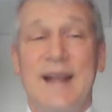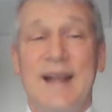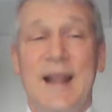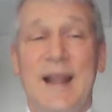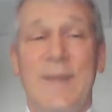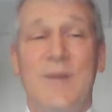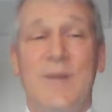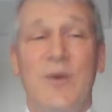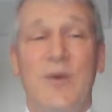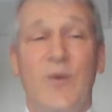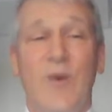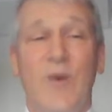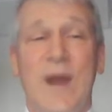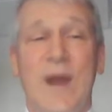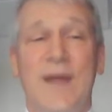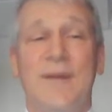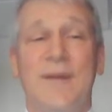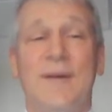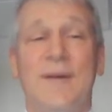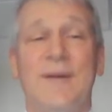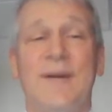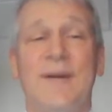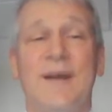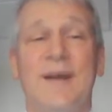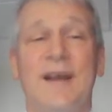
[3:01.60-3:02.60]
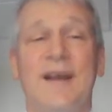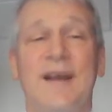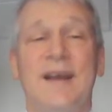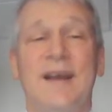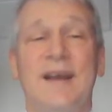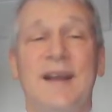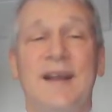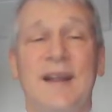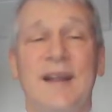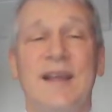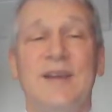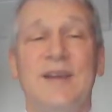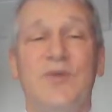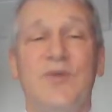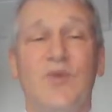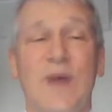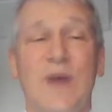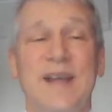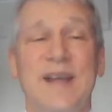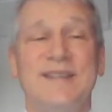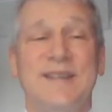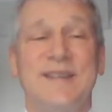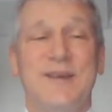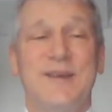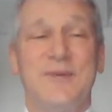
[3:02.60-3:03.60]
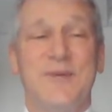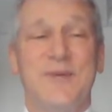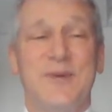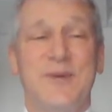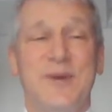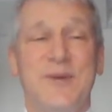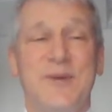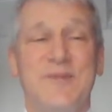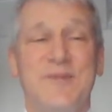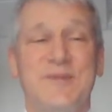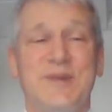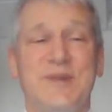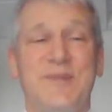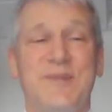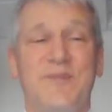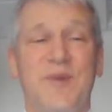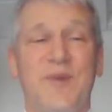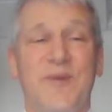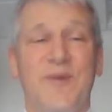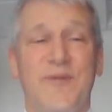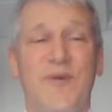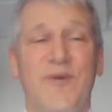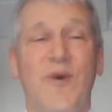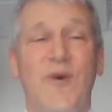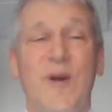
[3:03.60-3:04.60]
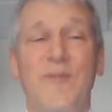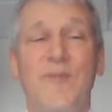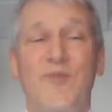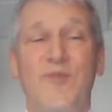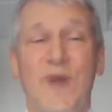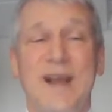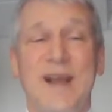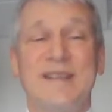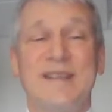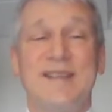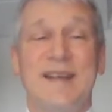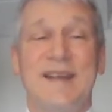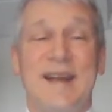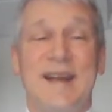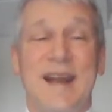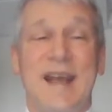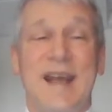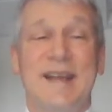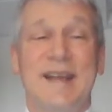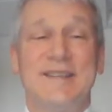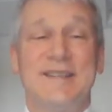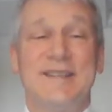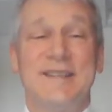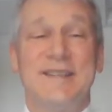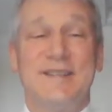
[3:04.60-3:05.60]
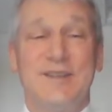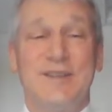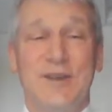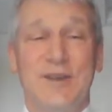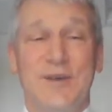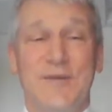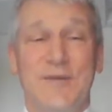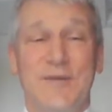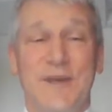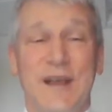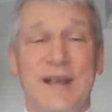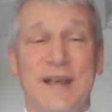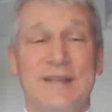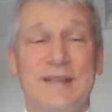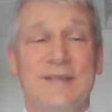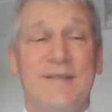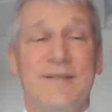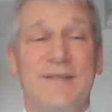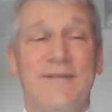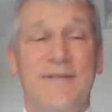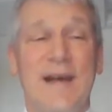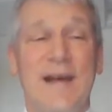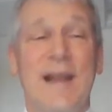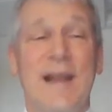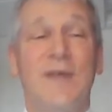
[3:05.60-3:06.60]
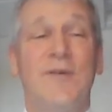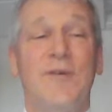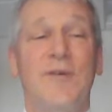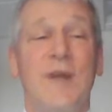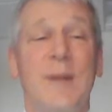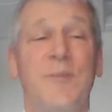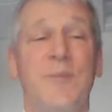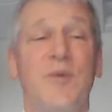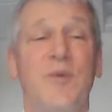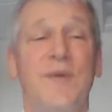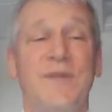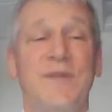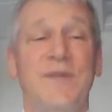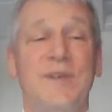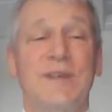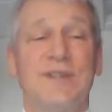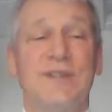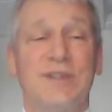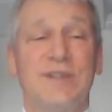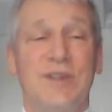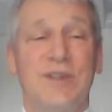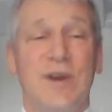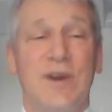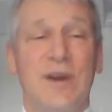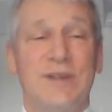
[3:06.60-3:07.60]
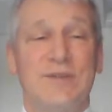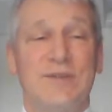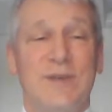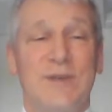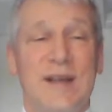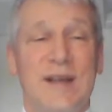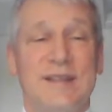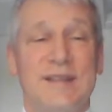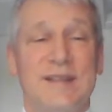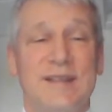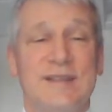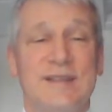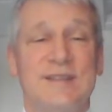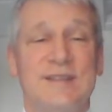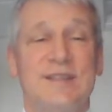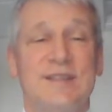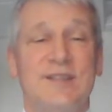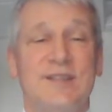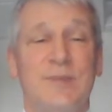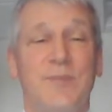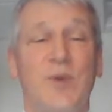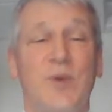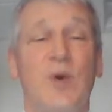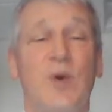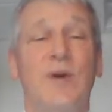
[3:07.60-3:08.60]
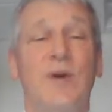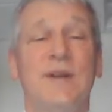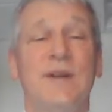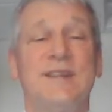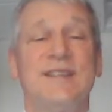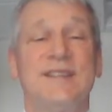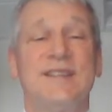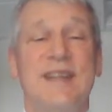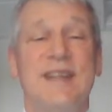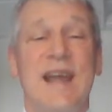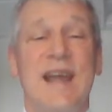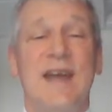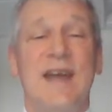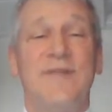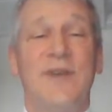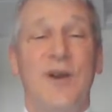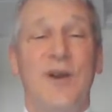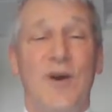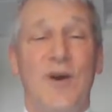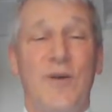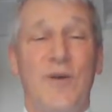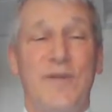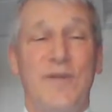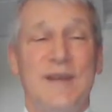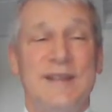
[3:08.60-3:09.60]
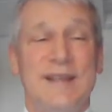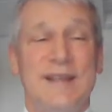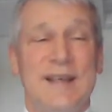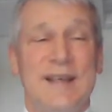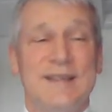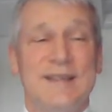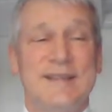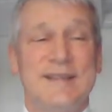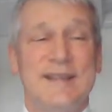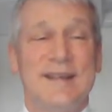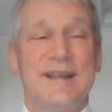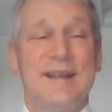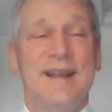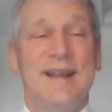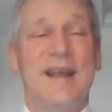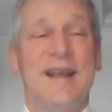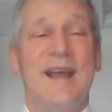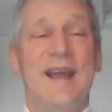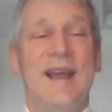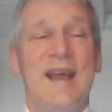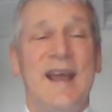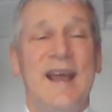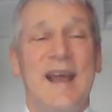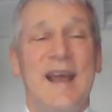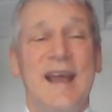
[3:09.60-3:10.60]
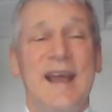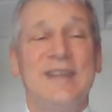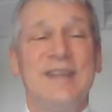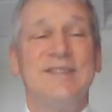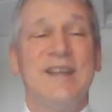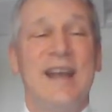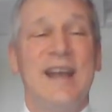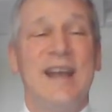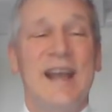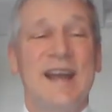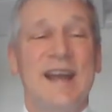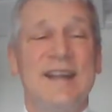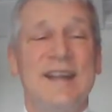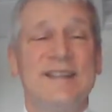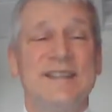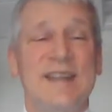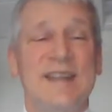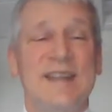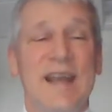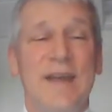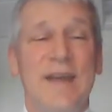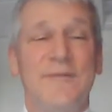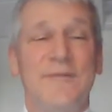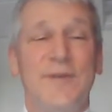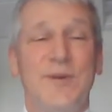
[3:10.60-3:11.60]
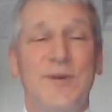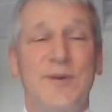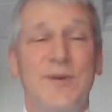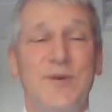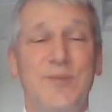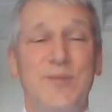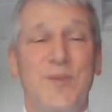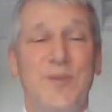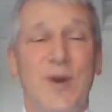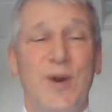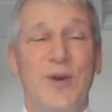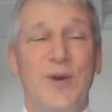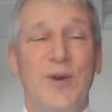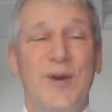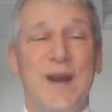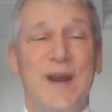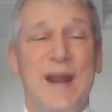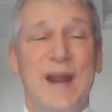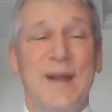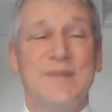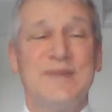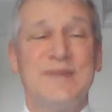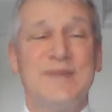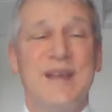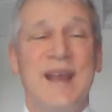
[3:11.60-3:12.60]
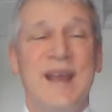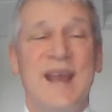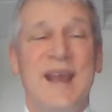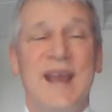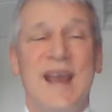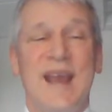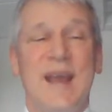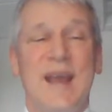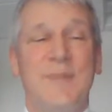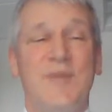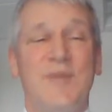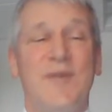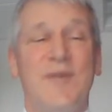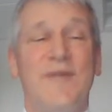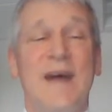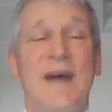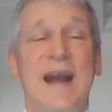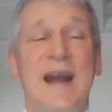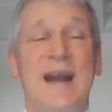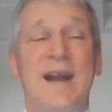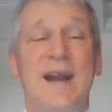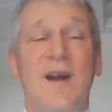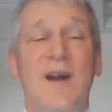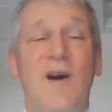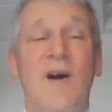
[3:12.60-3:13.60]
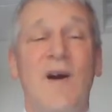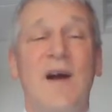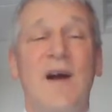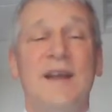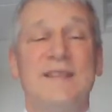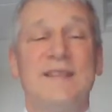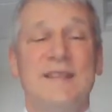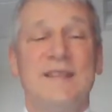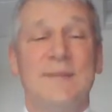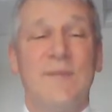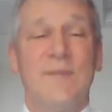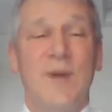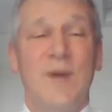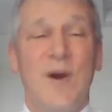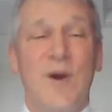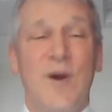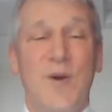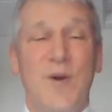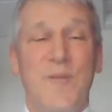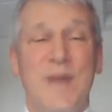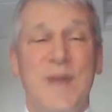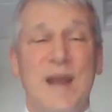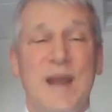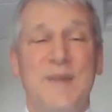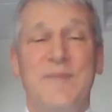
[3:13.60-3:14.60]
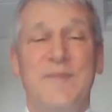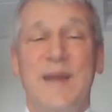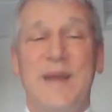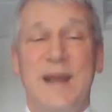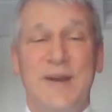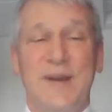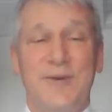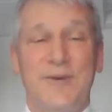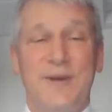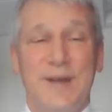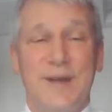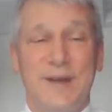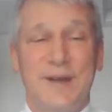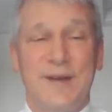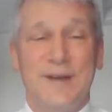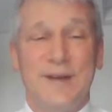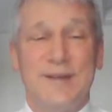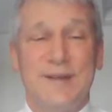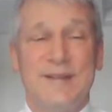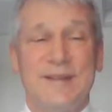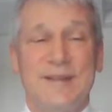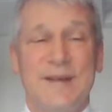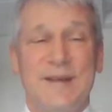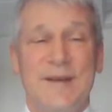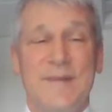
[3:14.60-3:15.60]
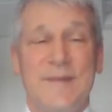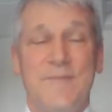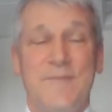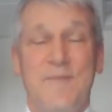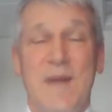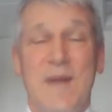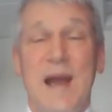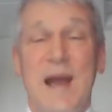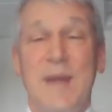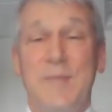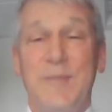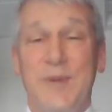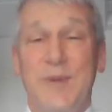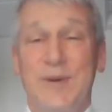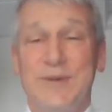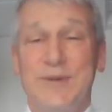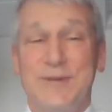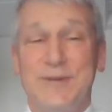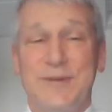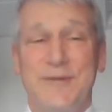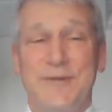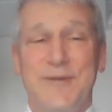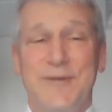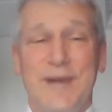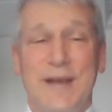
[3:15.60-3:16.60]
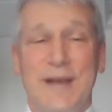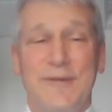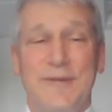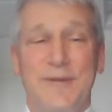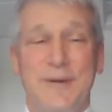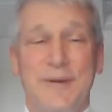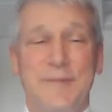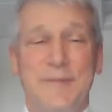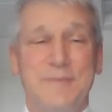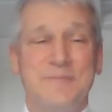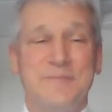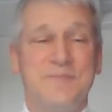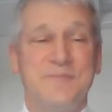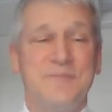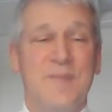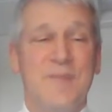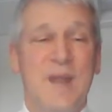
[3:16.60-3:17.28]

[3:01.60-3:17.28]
in inclement weather, cleaned resident rooms, performed resident exit surveys, followed up with discharge residents, supported staff COVID testing, educated staff on new programs, and provided awesome homemade bakery goods, my personal favorite.